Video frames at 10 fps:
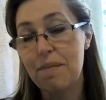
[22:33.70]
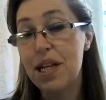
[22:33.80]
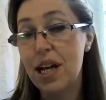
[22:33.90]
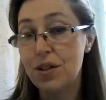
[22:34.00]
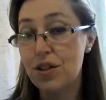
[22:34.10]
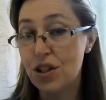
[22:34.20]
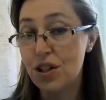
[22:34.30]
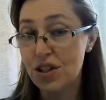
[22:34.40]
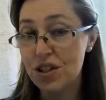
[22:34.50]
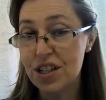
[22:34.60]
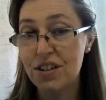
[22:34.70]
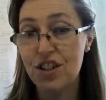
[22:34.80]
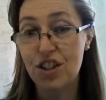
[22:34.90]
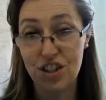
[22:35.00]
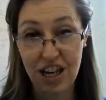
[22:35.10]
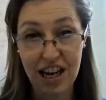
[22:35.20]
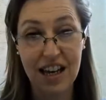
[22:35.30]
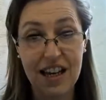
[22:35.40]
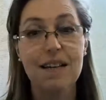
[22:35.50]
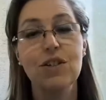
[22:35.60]
But no, students don't
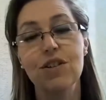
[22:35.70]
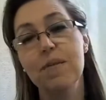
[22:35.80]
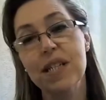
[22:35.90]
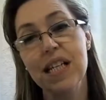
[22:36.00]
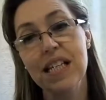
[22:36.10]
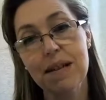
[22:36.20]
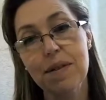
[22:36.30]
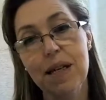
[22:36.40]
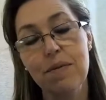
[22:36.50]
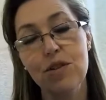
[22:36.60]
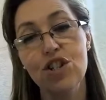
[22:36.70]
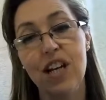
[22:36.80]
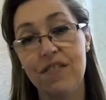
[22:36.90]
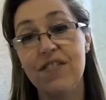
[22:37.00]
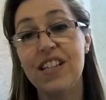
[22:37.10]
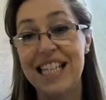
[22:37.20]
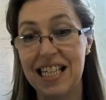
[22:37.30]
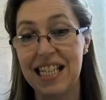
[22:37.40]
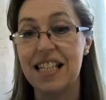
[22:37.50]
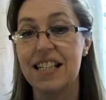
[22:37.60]
share bedrooms. They sometimes share
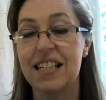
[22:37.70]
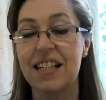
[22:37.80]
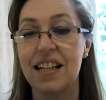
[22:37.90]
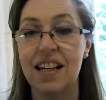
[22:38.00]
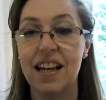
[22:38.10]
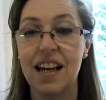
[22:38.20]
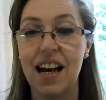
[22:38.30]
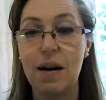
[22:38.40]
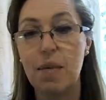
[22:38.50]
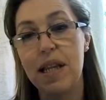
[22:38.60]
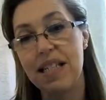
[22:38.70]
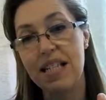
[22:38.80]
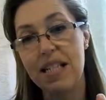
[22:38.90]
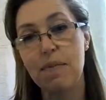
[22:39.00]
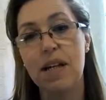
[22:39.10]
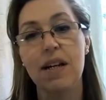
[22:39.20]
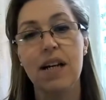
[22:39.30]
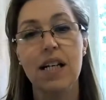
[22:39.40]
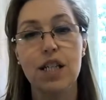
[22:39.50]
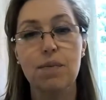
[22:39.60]
facilities, but it tends to be
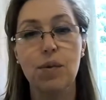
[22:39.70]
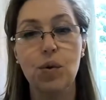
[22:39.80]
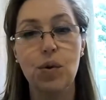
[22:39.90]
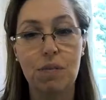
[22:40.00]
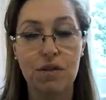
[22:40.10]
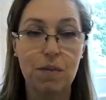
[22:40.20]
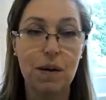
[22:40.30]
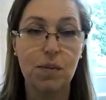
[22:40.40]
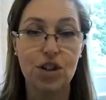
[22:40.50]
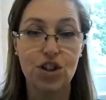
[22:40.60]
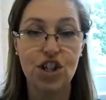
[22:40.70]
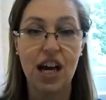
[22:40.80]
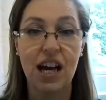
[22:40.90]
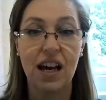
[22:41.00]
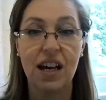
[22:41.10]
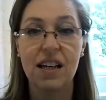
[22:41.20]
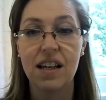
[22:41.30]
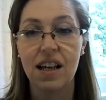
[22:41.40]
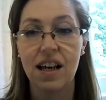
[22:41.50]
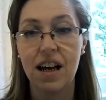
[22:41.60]
a small number of people that share.
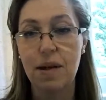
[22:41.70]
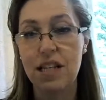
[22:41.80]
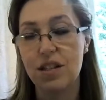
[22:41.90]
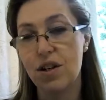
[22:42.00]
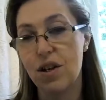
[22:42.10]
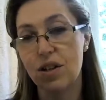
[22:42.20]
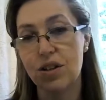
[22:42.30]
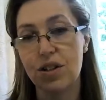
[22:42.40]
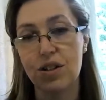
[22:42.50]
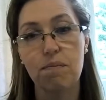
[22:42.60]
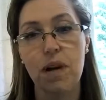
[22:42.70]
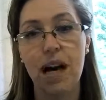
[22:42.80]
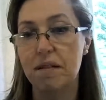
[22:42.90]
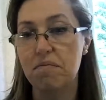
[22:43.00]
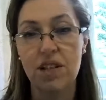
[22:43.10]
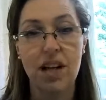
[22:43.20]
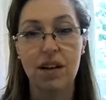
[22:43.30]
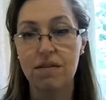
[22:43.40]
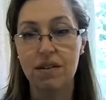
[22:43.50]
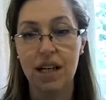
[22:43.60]
It's not,
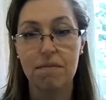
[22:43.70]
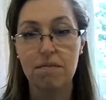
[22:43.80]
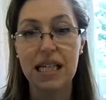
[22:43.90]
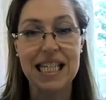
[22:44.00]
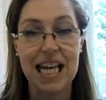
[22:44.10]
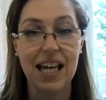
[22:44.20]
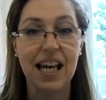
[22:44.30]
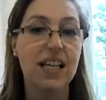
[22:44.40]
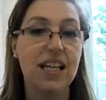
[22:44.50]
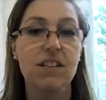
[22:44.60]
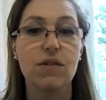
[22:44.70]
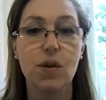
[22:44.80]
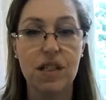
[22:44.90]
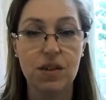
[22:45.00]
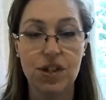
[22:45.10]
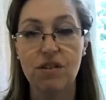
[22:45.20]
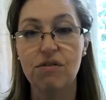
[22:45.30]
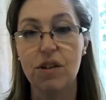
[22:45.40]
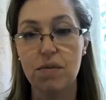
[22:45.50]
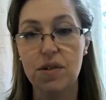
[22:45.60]
a big staircase of 20 or
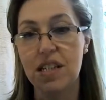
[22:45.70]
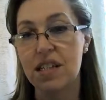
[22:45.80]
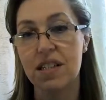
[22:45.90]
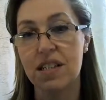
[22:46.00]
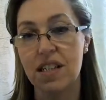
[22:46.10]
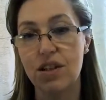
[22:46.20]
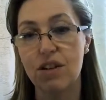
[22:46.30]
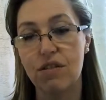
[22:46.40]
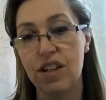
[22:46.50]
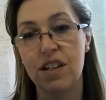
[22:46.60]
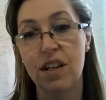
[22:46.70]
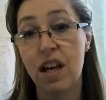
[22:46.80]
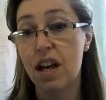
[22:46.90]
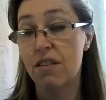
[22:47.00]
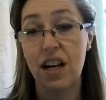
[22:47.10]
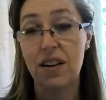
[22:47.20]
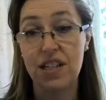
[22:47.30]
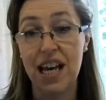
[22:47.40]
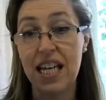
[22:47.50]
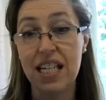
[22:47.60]
so rooms. It's often
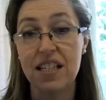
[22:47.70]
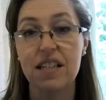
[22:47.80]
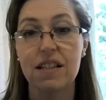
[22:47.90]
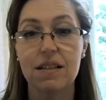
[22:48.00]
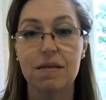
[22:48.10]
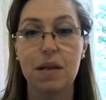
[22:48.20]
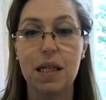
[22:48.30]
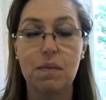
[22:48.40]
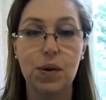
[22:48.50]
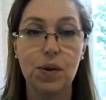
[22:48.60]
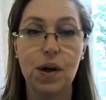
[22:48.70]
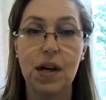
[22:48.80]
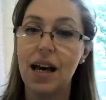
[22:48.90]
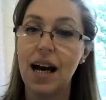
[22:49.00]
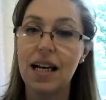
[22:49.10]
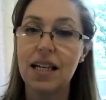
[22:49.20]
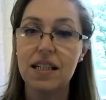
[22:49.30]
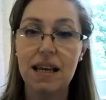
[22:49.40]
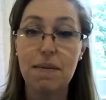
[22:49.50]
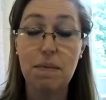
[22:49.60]
5 to 8 people.
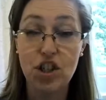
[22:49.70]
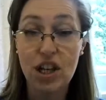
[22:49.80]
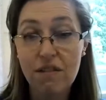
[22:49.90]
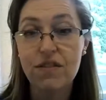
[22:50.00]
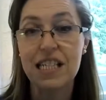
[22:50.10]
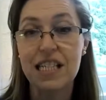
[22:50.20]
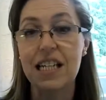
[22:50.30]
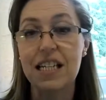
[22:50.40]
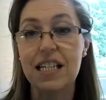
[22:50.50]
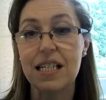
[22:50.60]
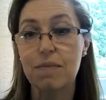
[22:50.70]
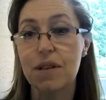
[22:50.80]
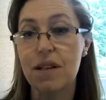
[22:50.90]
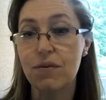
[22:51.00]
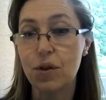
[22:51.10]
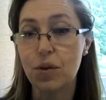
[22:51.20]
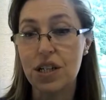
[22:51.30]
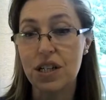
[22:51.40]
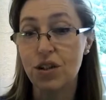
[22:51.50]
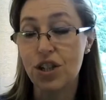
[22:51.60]
And they may be sharing facilities, but of course
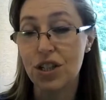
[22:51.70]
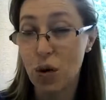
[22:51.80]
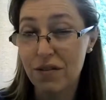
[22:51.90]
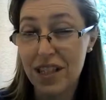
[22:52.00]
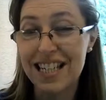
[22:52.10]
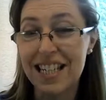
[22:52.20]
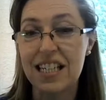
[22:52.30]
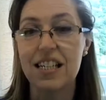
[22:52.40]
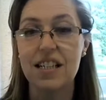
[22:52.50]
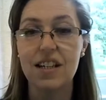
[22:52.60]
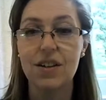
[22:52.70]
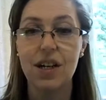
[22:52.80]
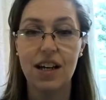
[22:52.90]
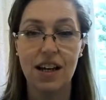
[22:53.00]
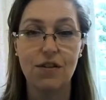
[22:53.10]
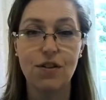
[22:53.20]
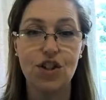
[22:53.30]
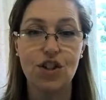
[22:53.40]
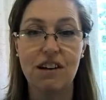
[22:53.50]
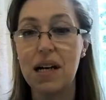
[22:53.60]
there's not just one facility. So if you're
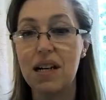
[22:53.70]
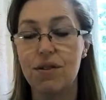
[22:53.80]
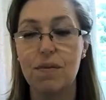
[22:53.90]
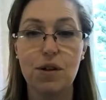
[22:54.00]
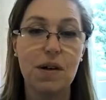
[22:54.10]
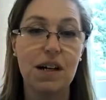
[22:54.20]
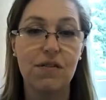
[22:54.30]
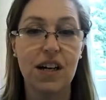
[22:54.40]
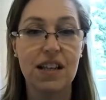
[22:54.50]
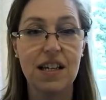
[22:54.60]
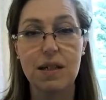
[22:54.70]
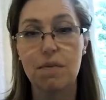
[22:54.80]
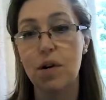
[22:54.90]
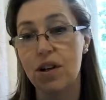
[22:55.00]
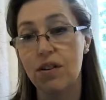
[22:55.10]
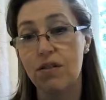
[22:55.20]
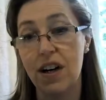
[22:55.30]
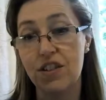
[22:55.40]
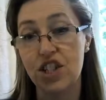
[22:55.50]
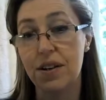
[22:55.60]
sharing bathrooms, you might find there's a block of
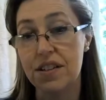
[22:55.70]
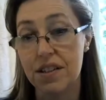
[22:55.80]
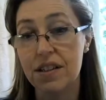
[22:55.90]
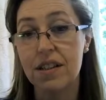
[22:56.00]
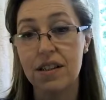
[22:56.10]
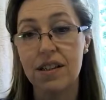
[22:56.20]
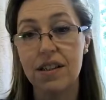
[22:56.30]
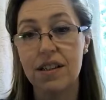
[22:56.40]
5 showers.